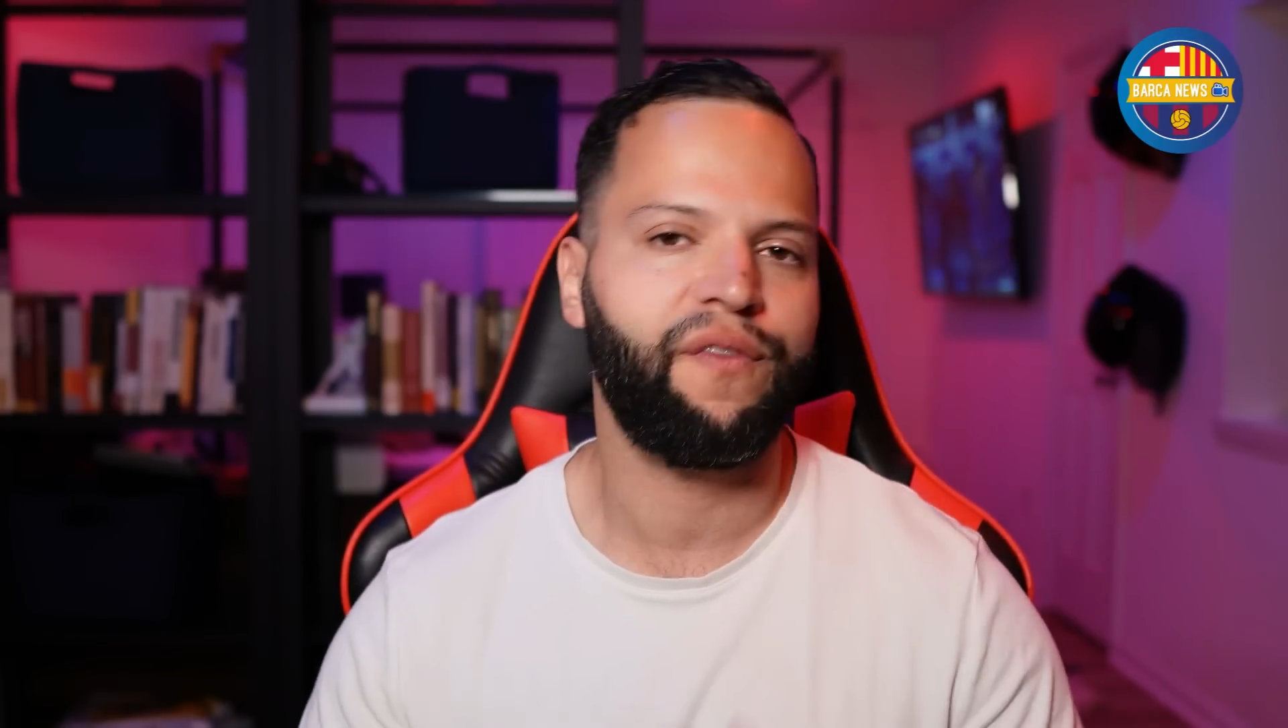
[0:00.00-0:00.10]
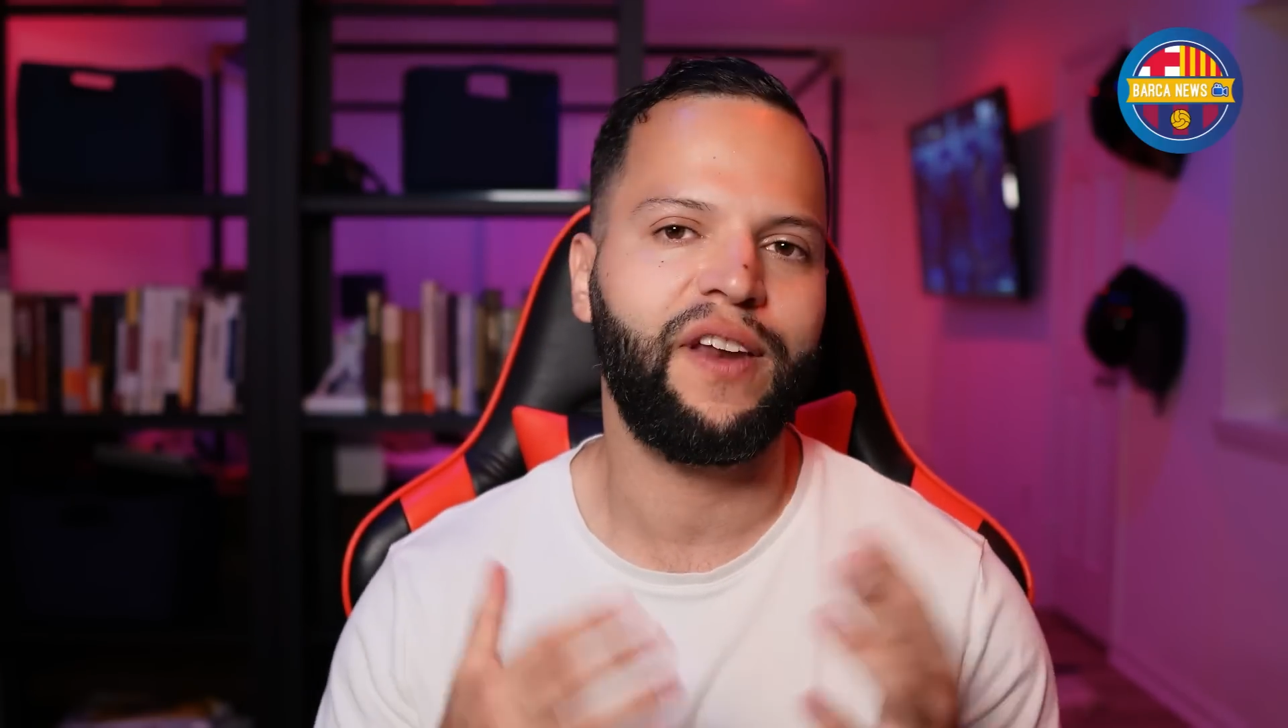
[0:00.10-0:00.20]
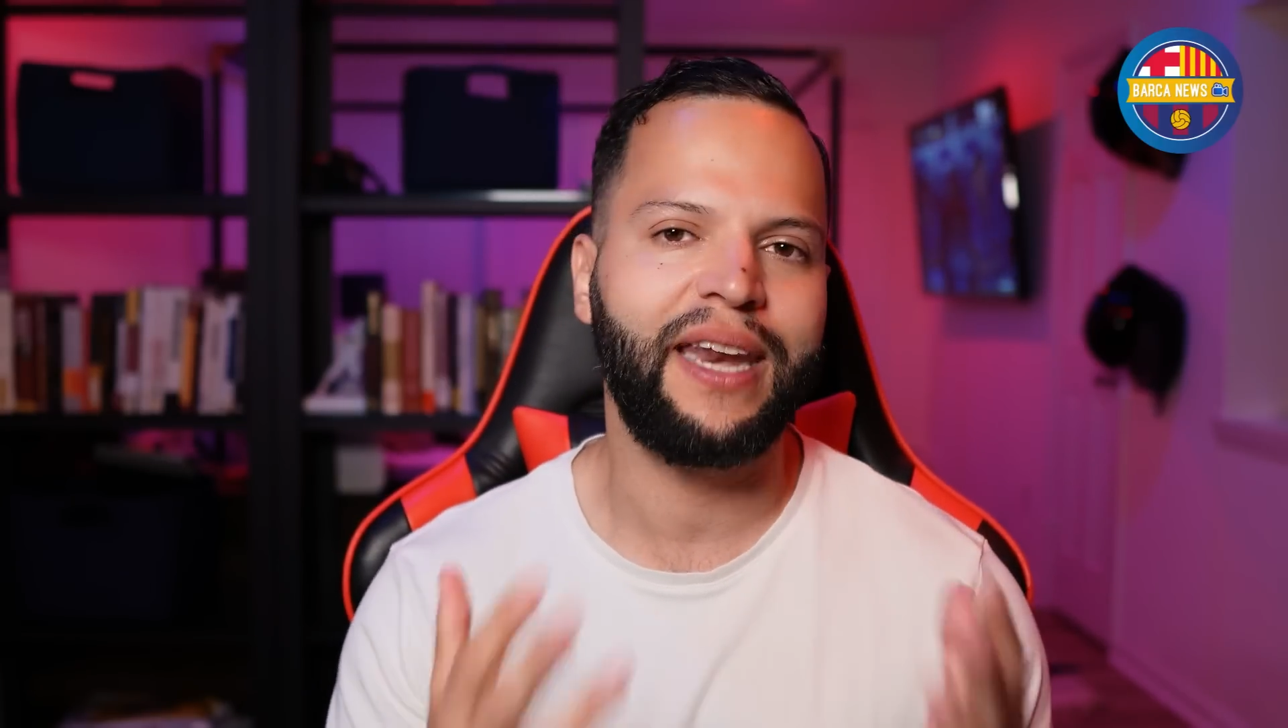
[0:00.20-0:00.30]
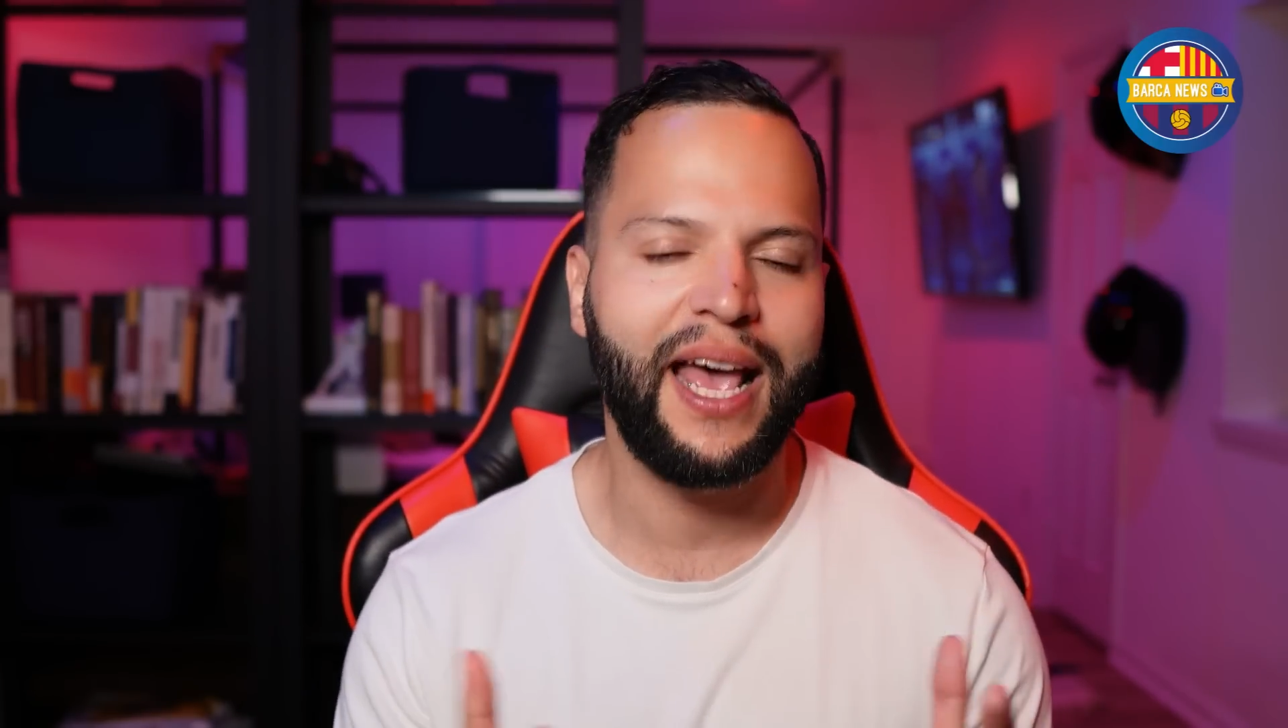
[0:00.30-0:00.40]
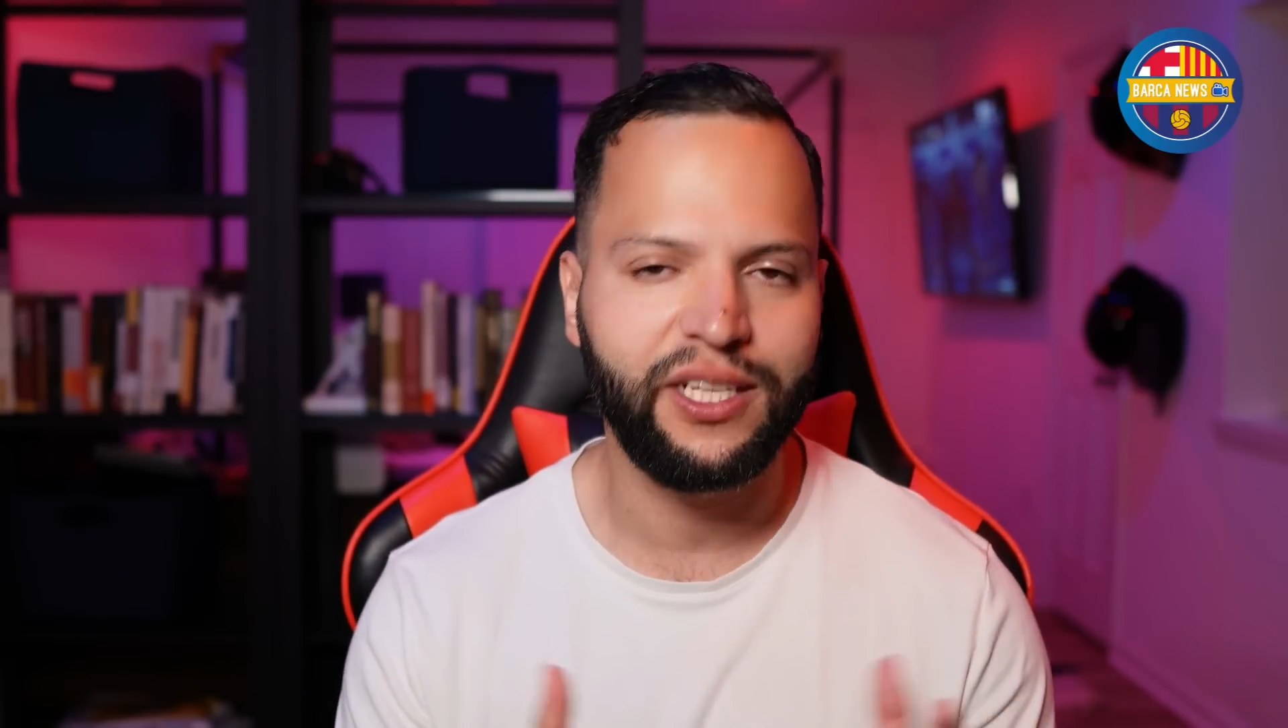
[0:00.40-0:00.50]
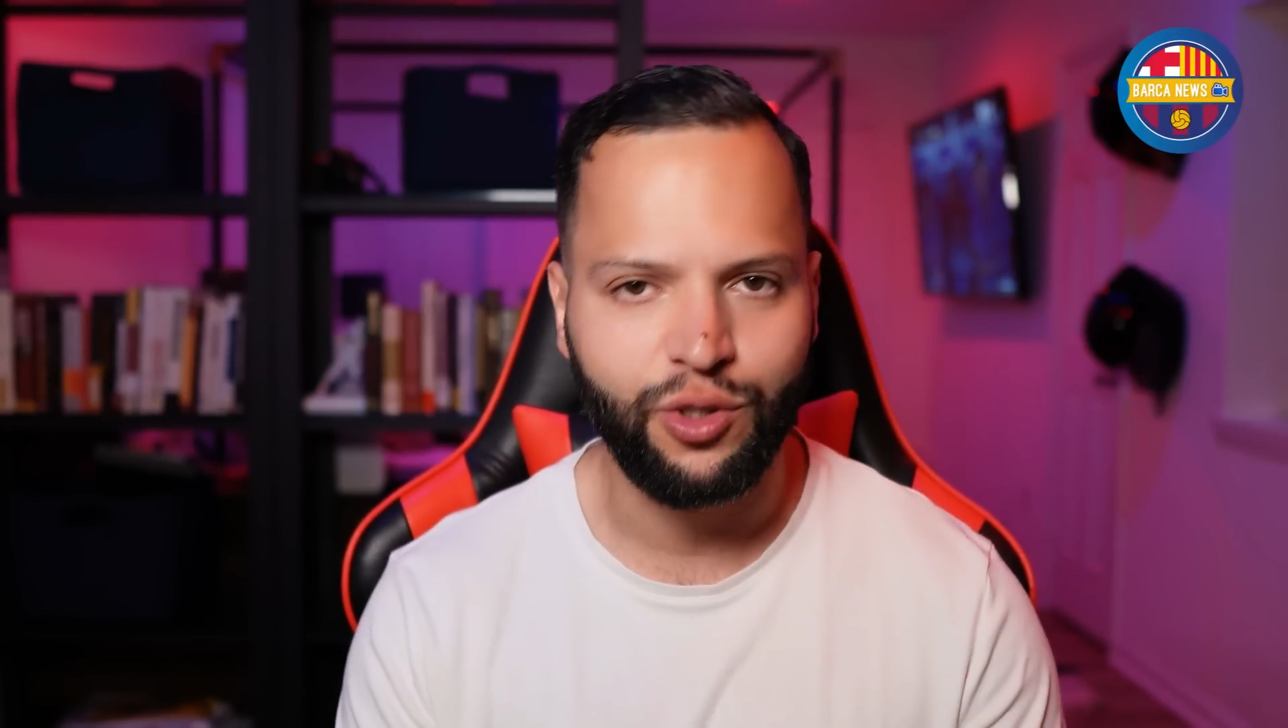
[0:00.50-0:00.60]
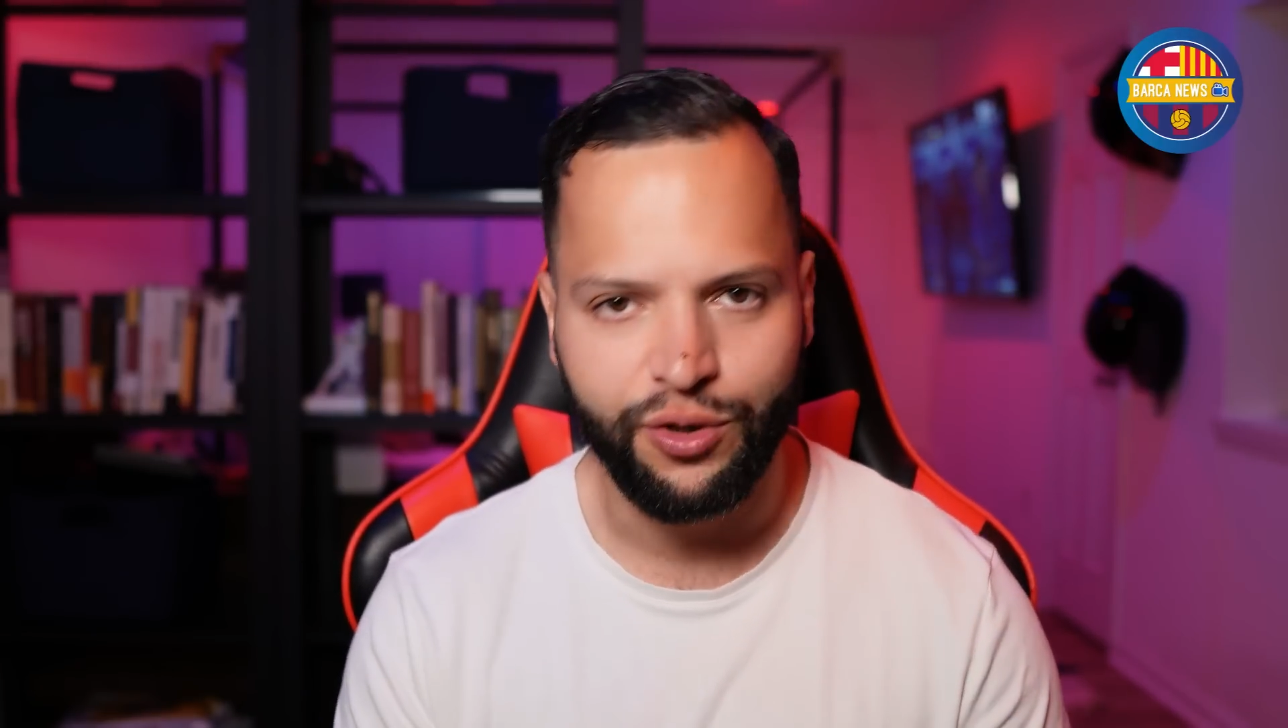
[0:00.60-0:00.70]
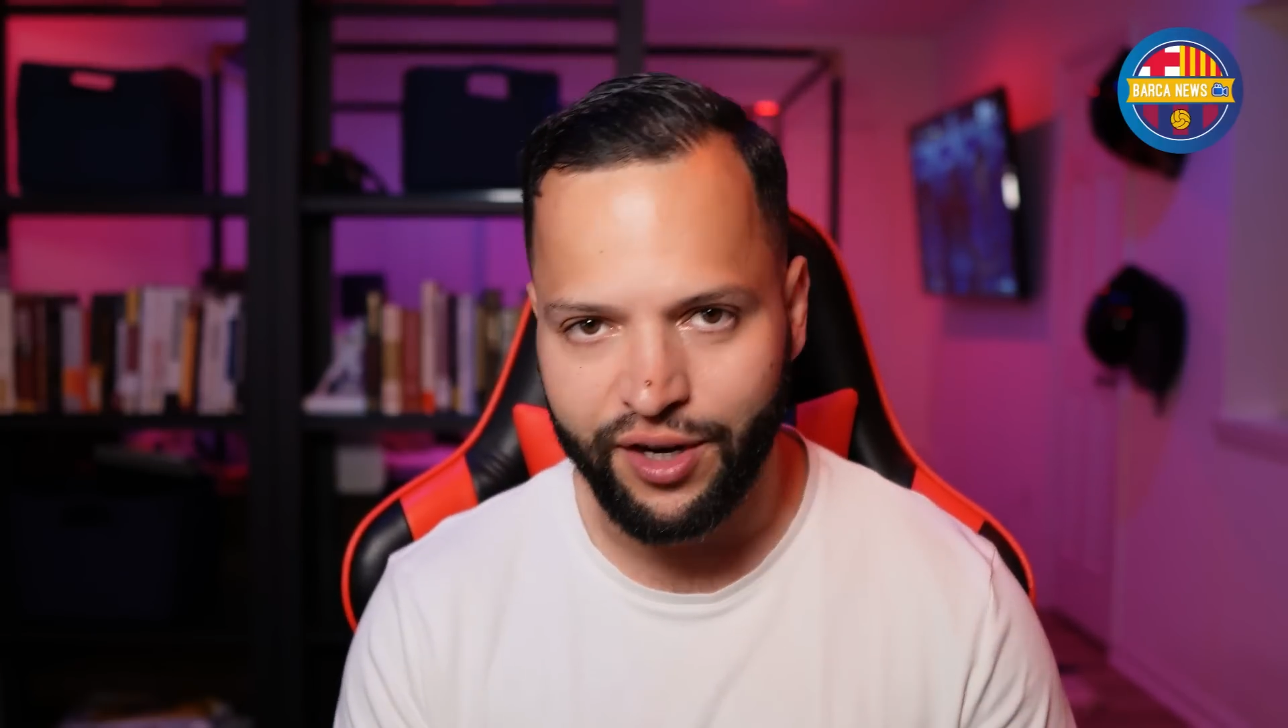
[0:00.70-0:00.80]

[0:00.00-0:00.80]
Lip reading: finessed or